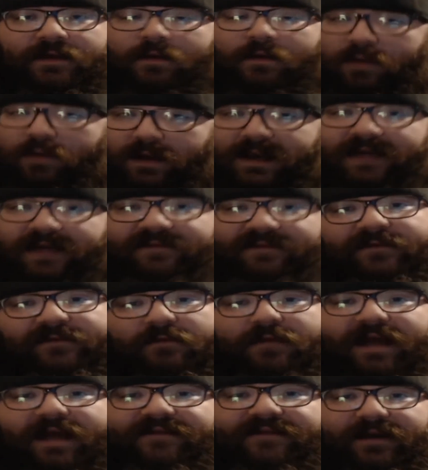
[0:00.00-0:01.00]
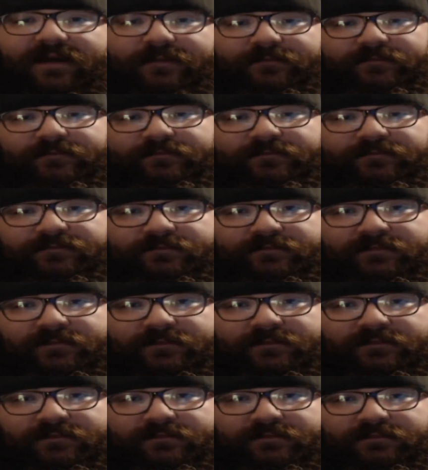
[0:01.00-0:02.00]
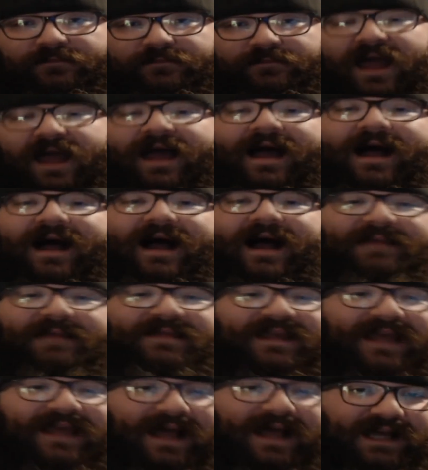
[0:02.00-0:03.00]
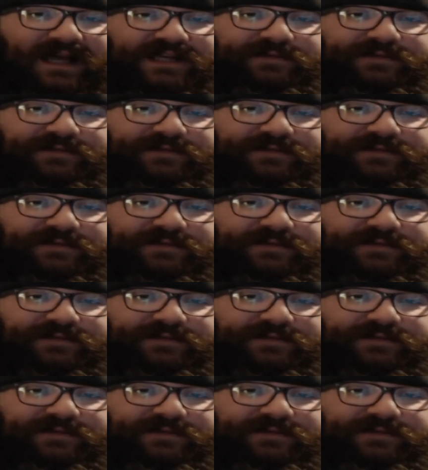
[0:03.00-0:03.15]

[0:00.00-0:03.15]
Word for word: will live forever. I am the Kai